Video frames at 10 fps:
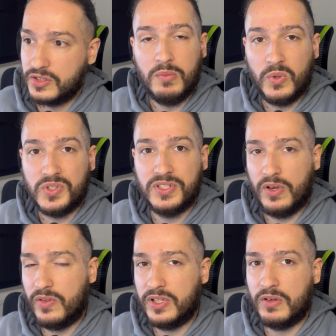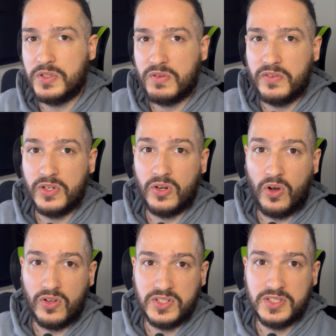I'm also only going to refer to
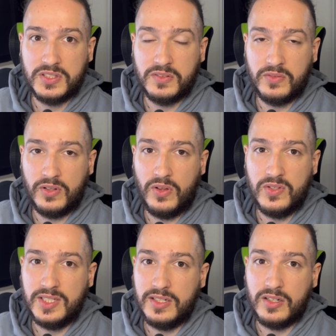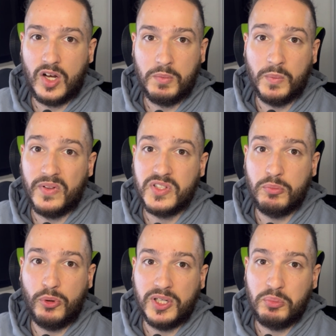costs for those in a
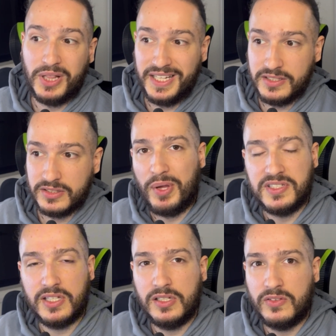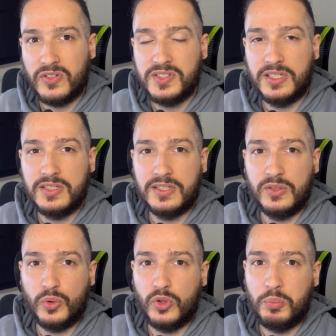Commonwealth-supported place. Basically, if you're a citizen
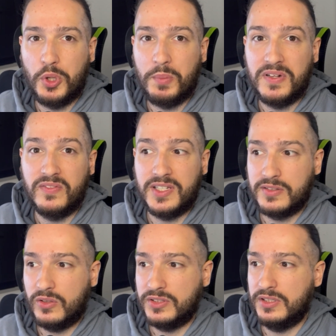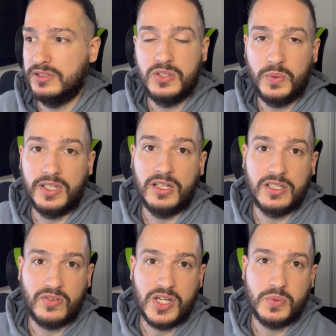or permanent visa holder doing an
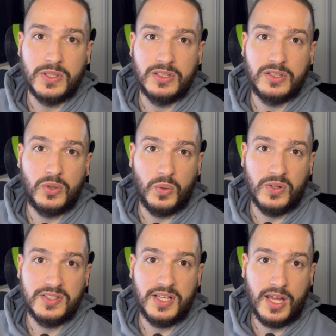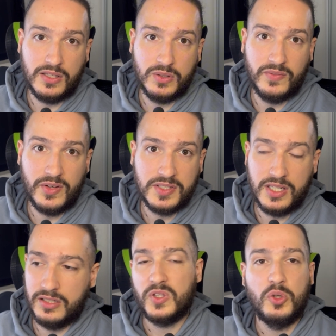undergraduate course at a
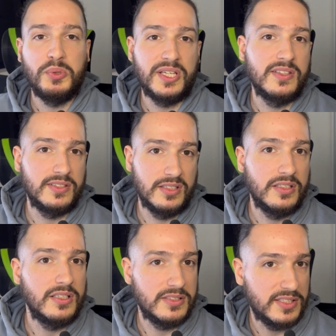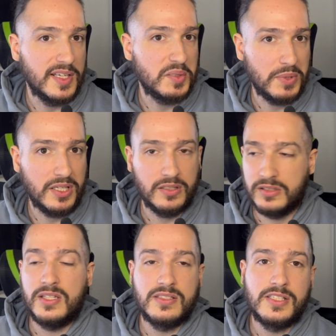university, you'll be considered in a CSP.
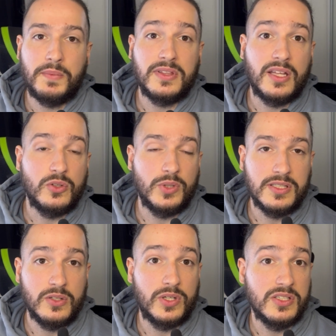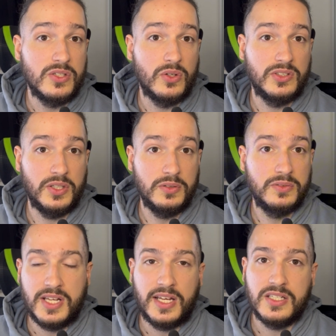This is something that you'll need to look into yourself to
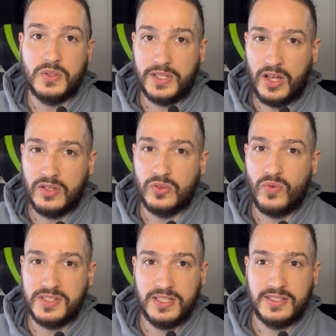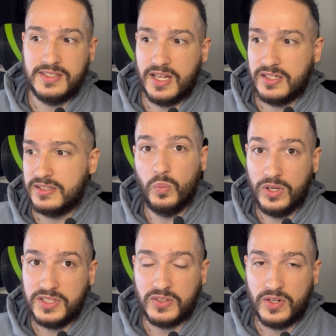take into account your residency status,
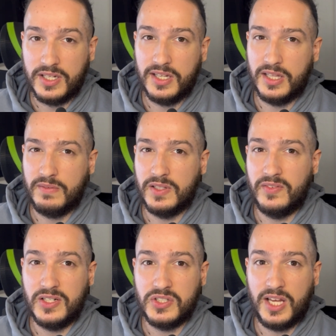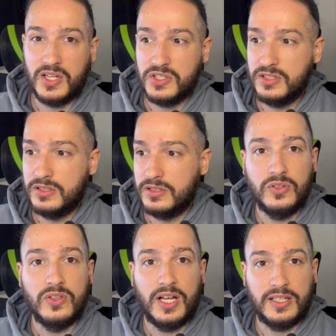what degree and level of education you're
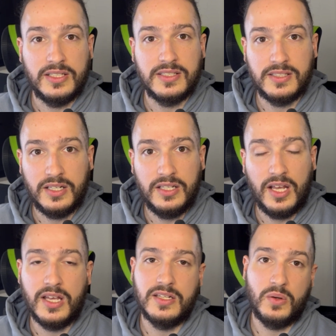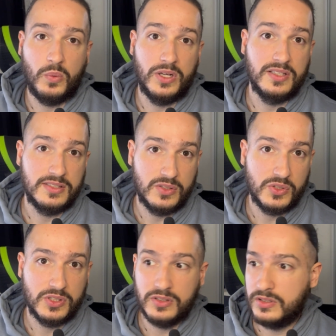likely to study, and at what
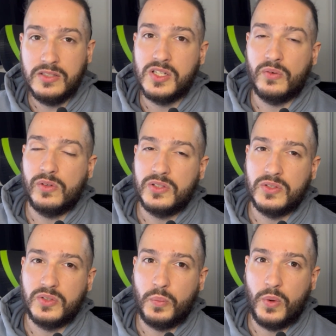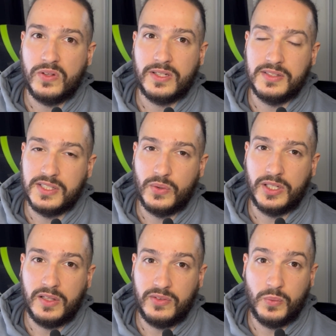institution. In general, it's also worth
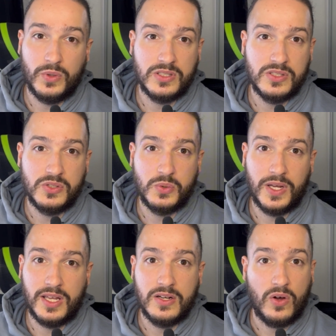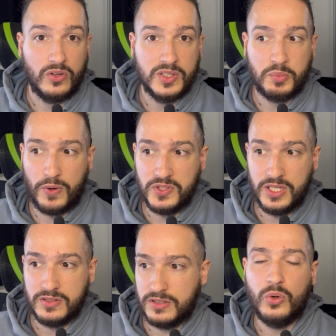considering if you want to do an honors project,
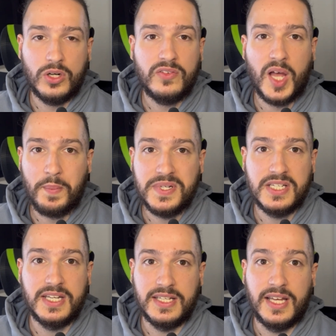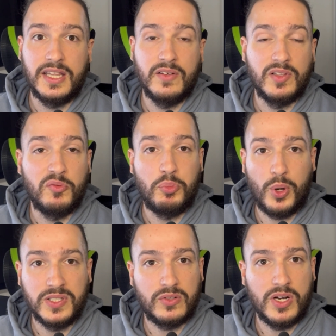or if you happen to need a level of
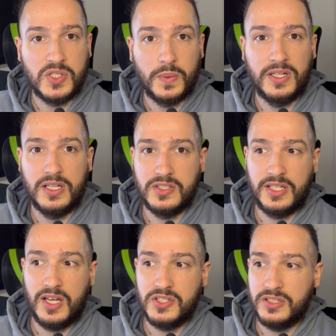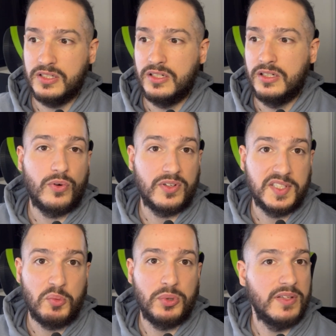postgraduate education. For
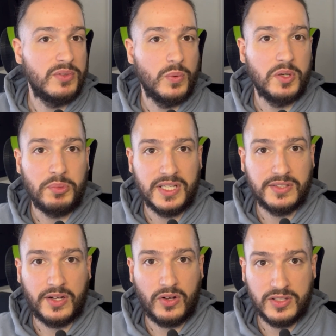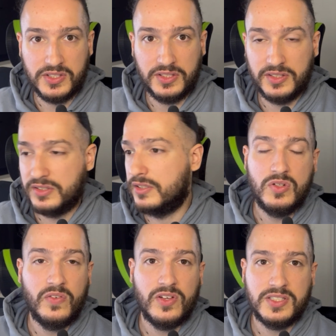example, if you want to be a psychologist.
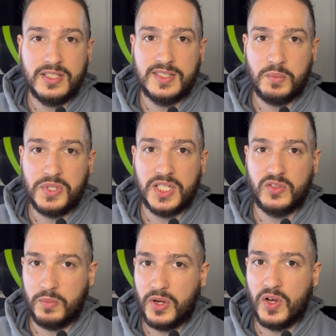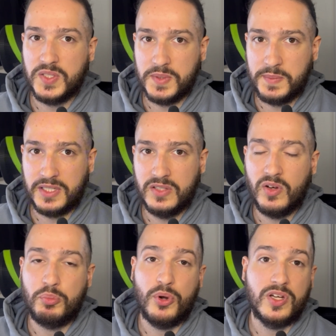University subjects from a cost perspective are
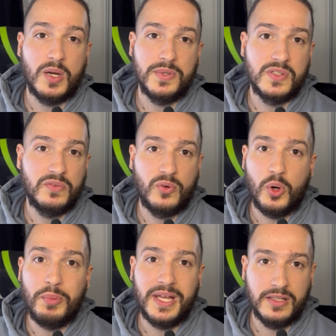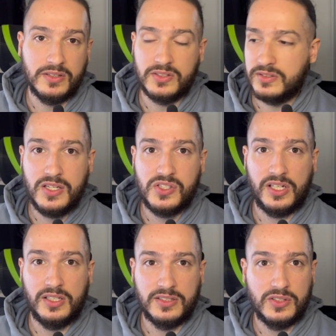broken up into 4 bands. Each
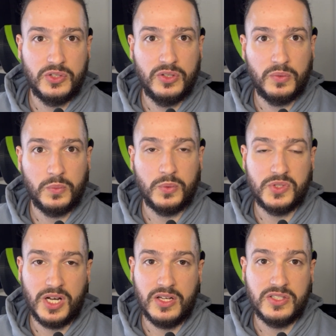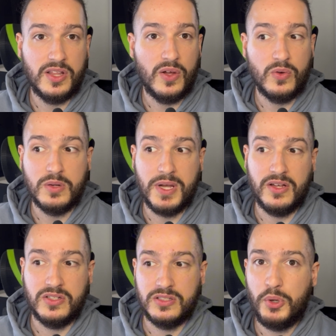institute will charge their own
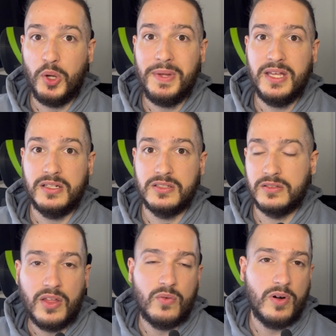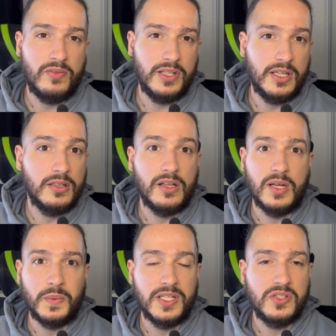amount per band. They're roughly in line
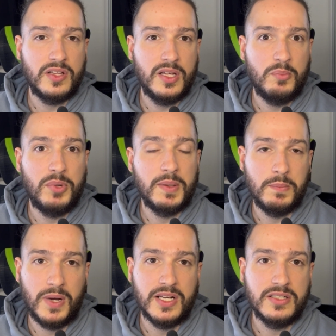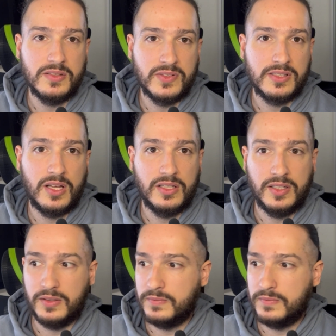with each other, but might differ slightly.